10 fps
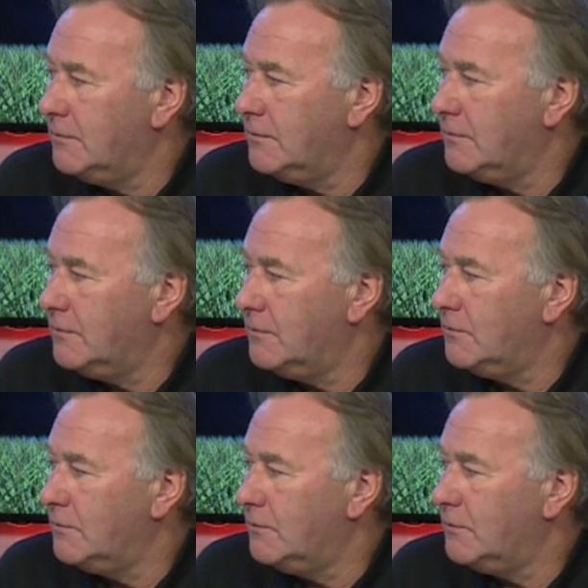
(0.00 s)

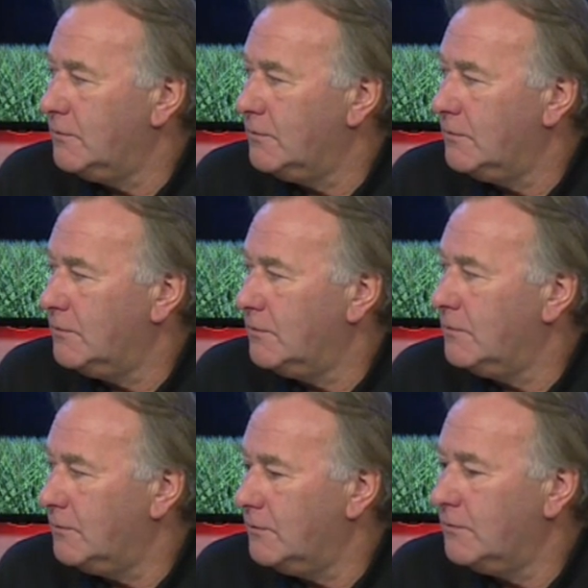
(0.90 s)

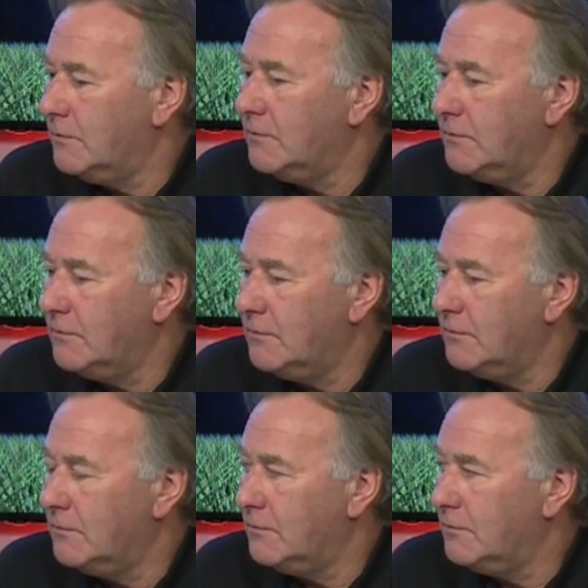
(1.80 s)

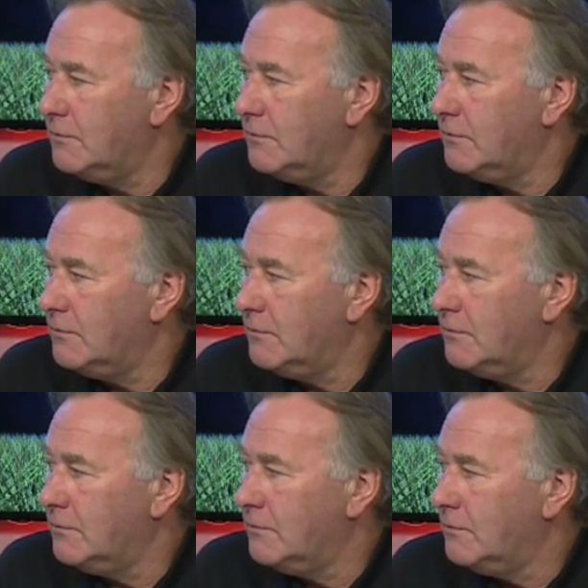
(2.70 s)

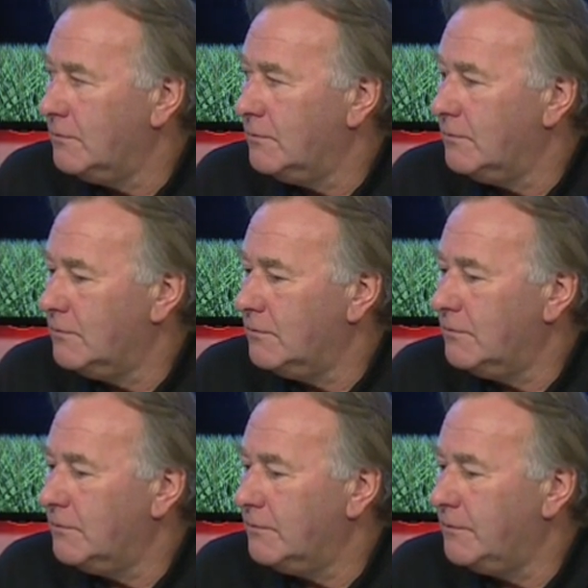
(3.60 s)

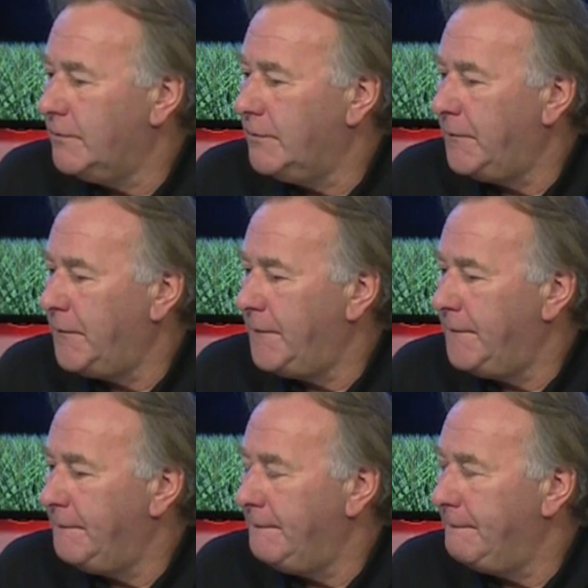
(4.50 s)

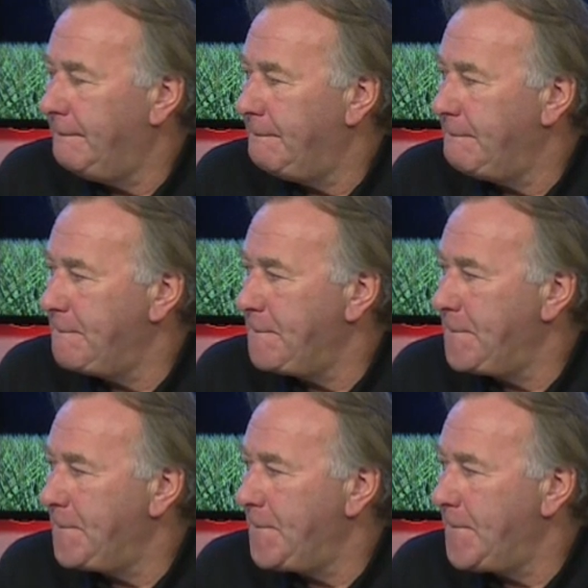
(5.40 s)

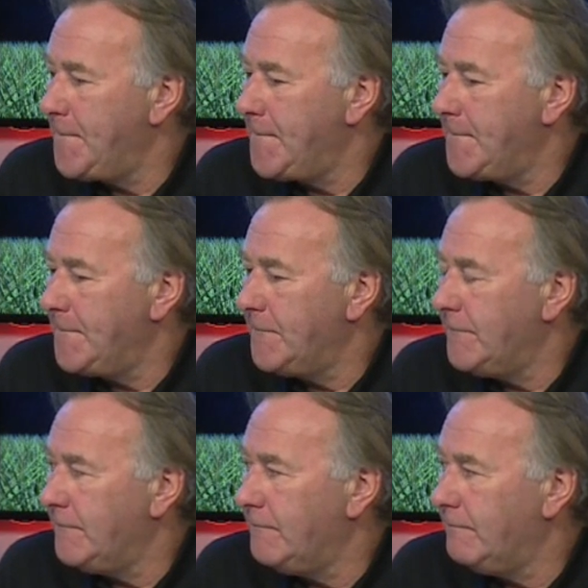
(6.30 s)

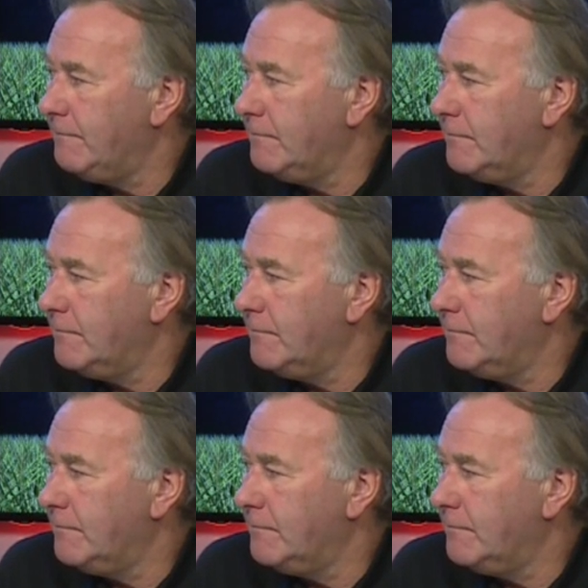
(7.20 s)
(not speaking)